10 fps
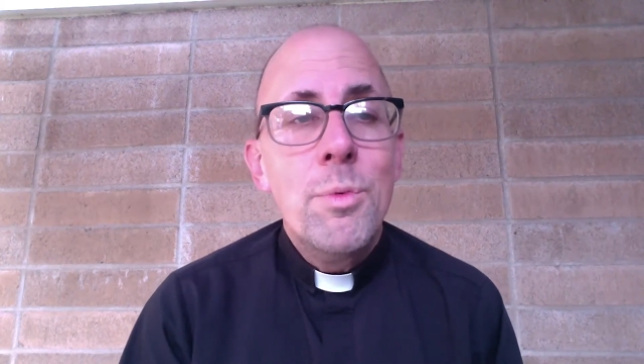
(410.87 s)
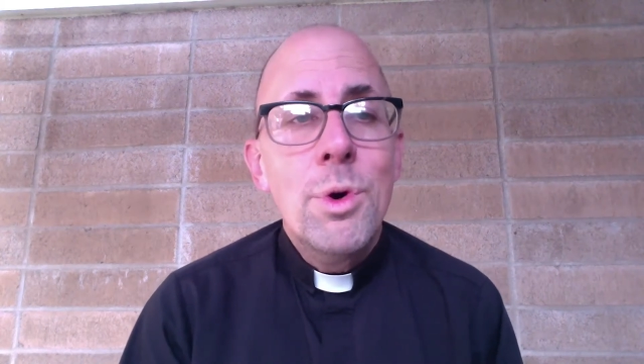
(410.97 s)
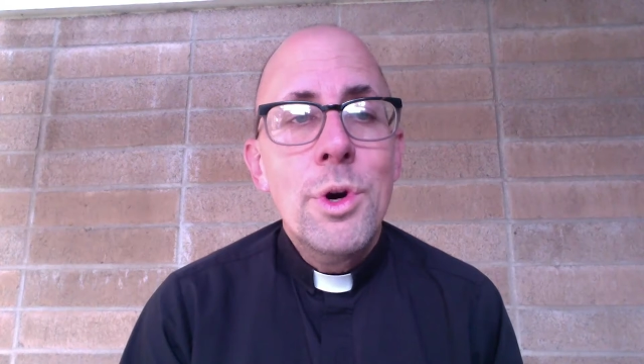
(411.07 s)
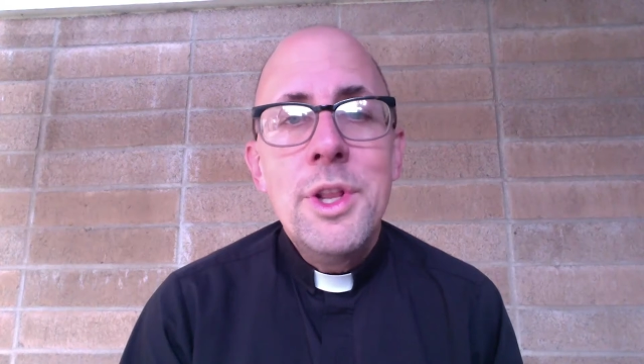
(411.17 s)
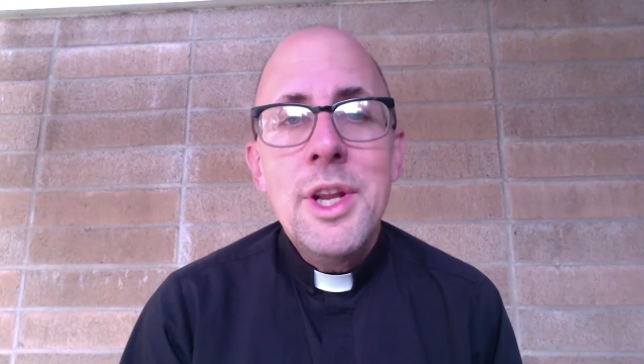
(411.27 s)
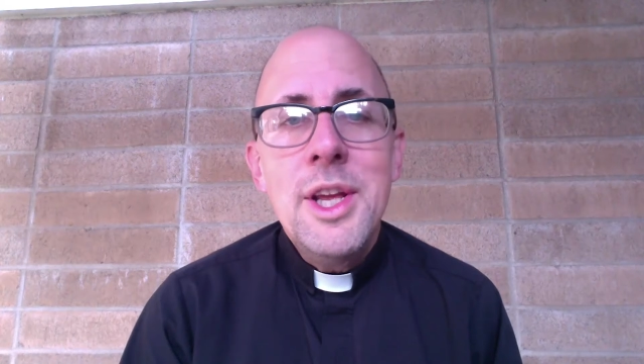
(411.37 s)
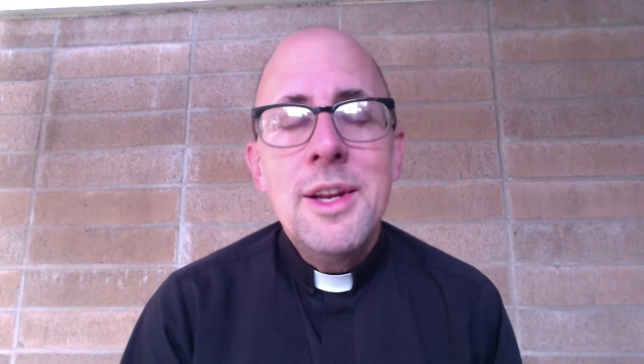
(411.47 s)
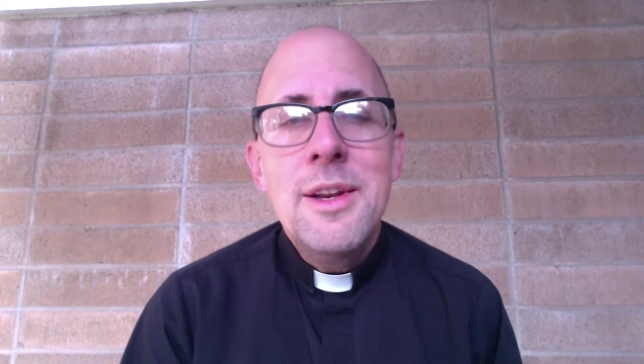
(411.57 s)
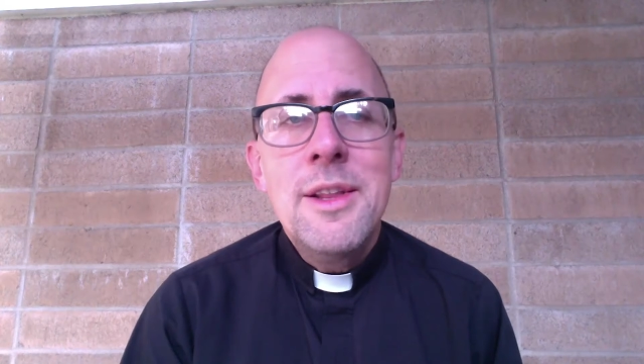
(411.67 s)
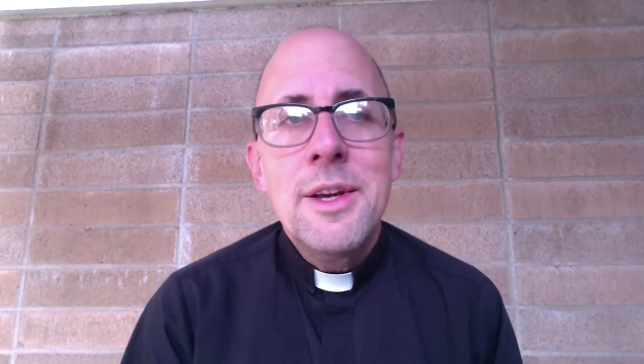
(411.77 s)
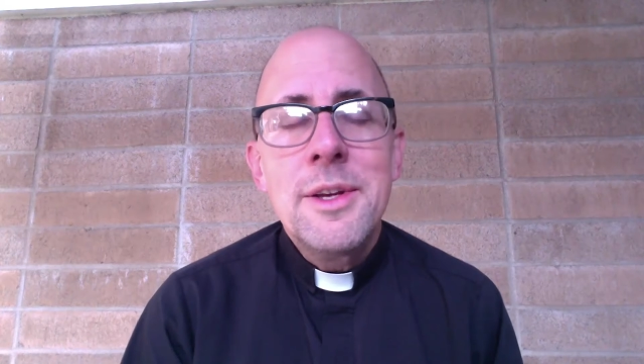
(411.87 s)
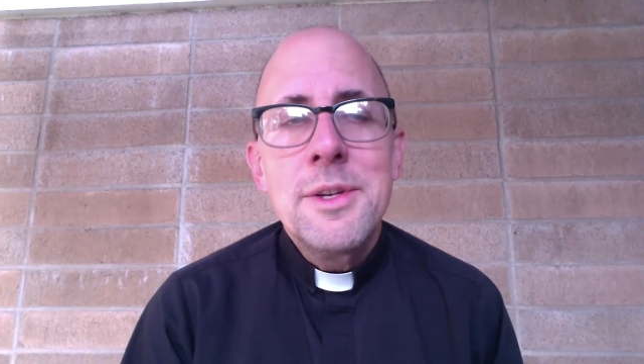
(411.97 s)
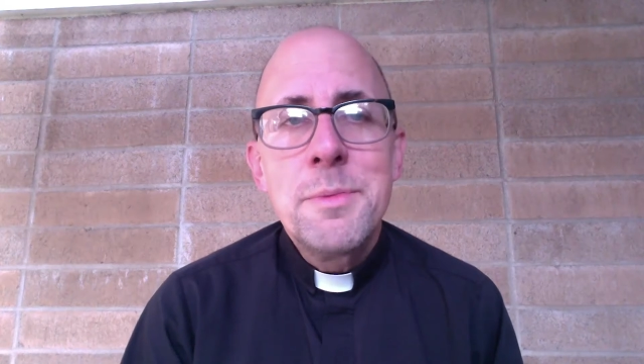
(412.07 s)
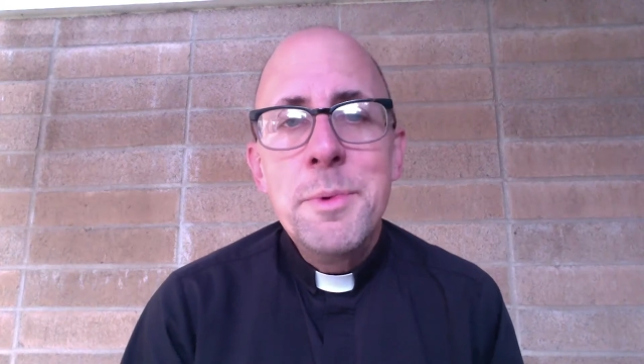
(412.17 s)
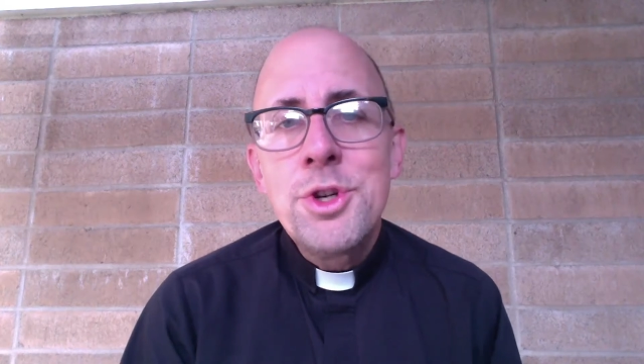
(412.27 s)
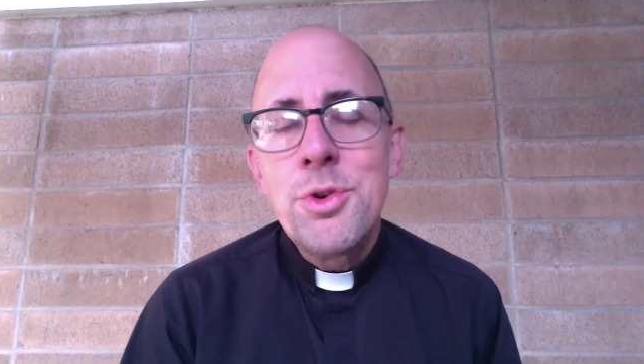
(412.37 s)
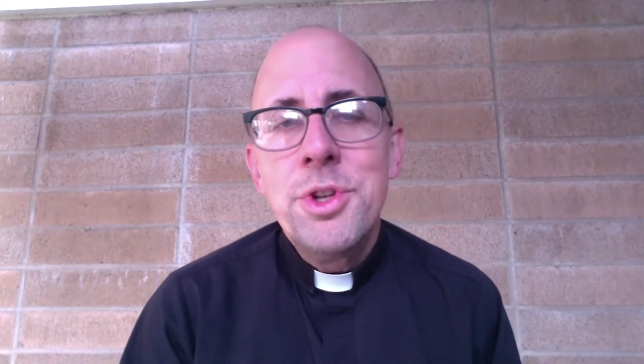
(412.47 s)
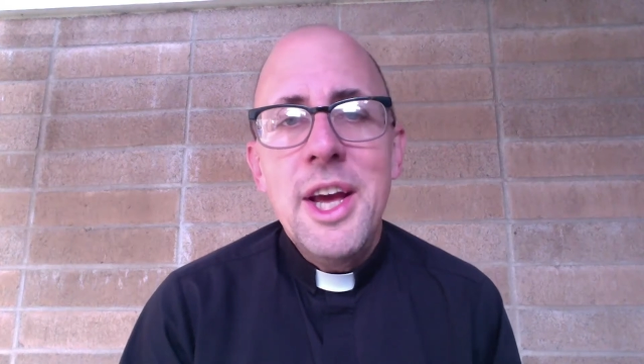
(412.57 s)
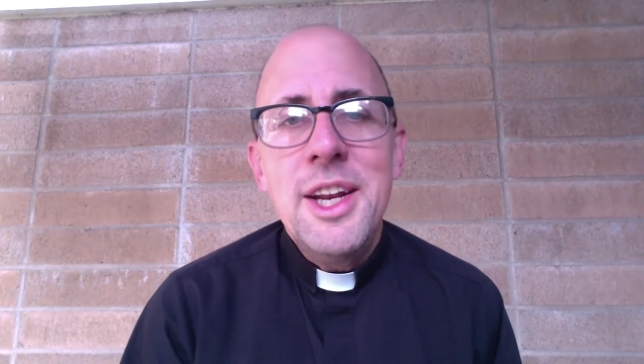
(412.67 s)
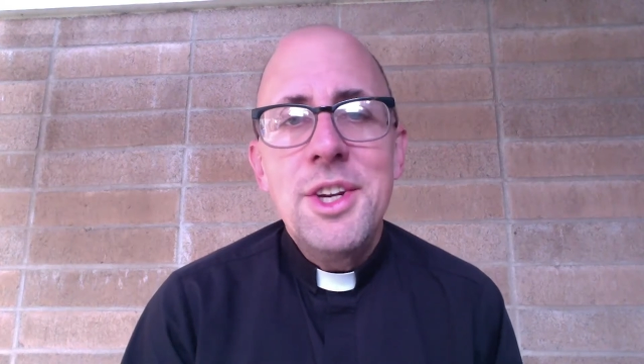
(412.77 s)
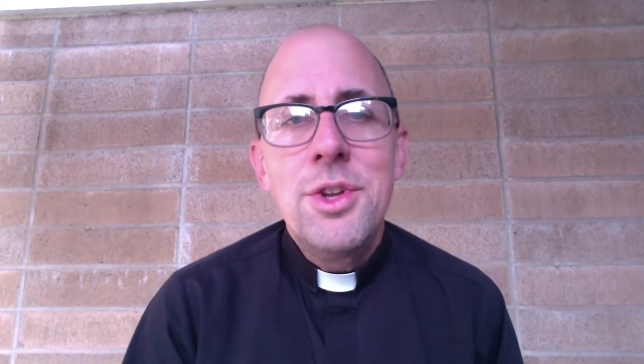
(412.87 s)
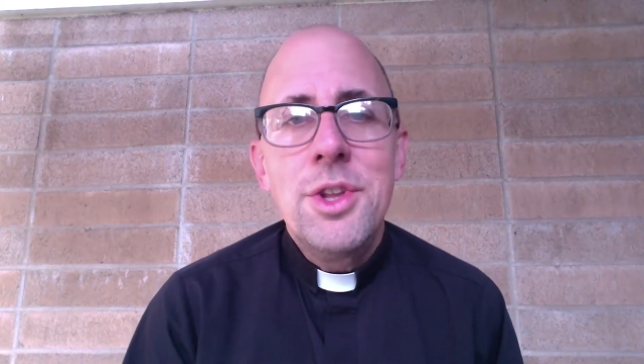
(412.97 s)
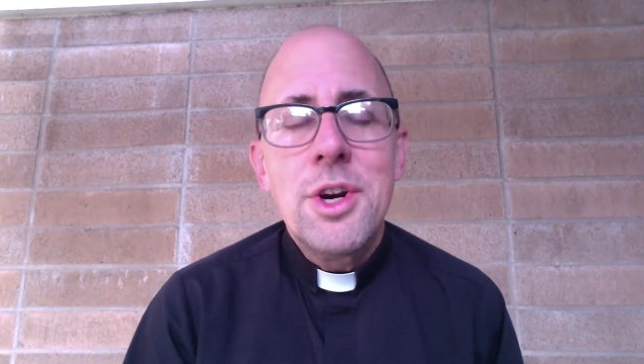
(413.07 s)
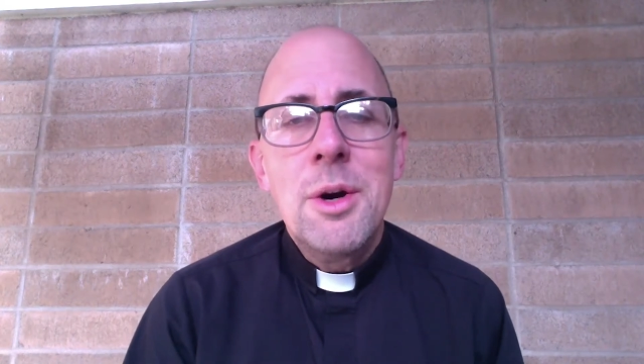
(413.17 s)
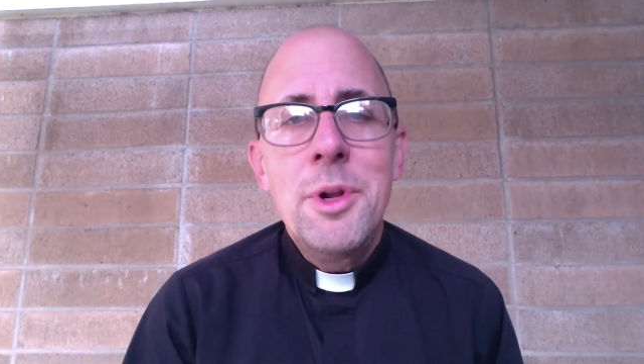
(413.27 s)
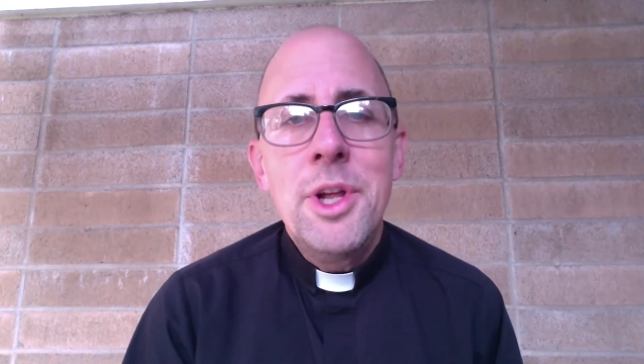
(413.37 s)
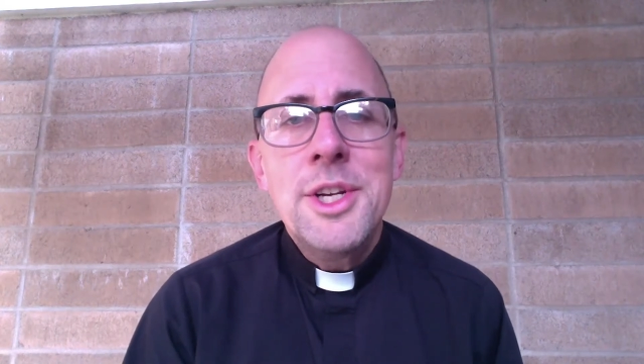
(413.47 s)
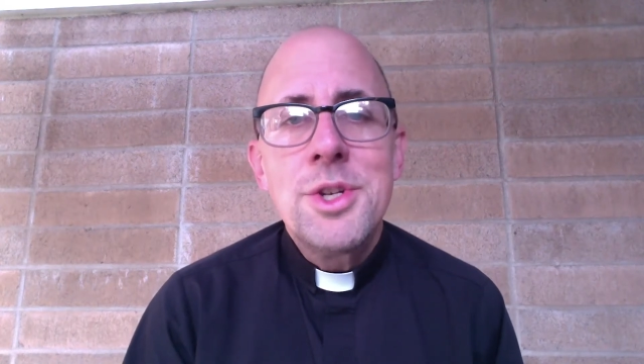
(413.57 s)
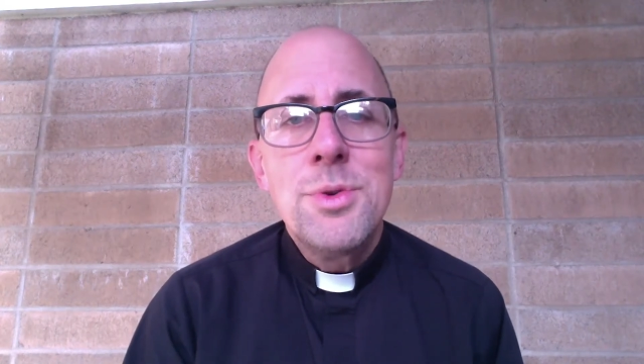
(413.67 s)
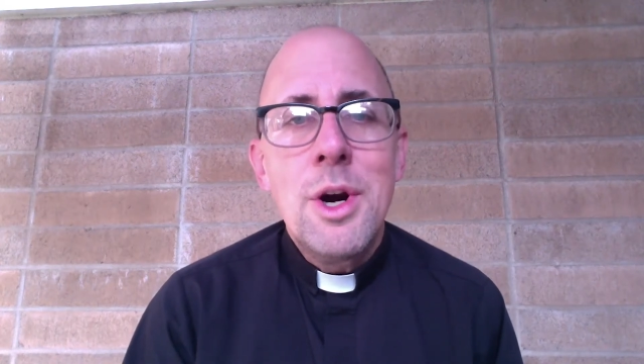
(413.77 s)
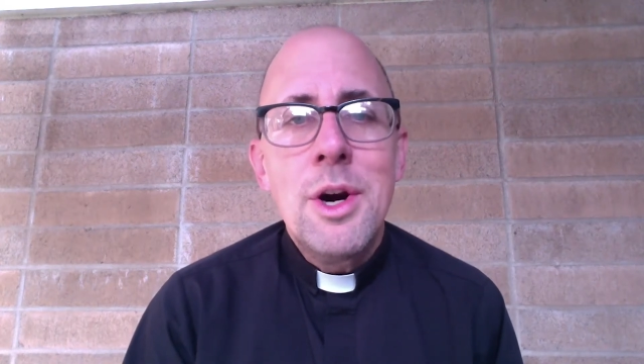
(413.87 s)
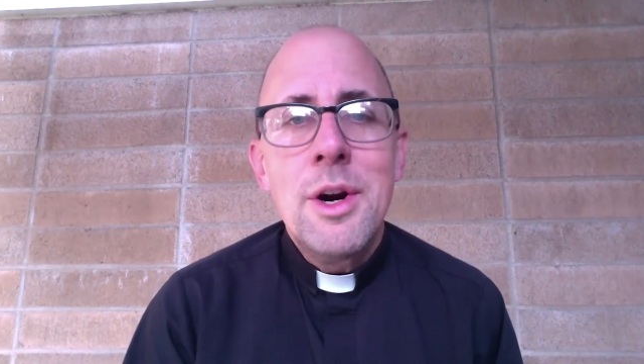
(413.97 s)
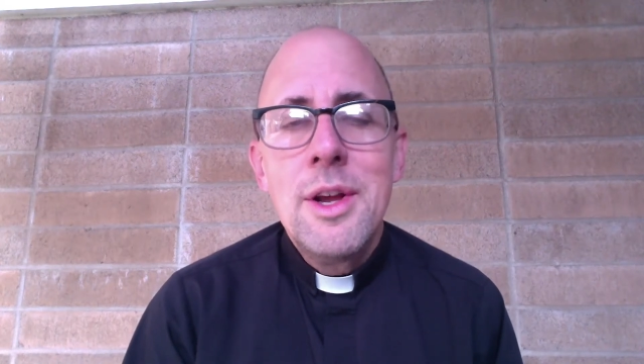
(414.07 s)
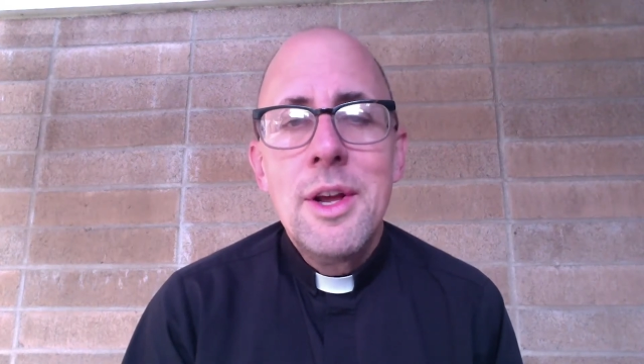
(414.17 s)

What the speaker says: we're in the spiritual debt to the Carmelites, who are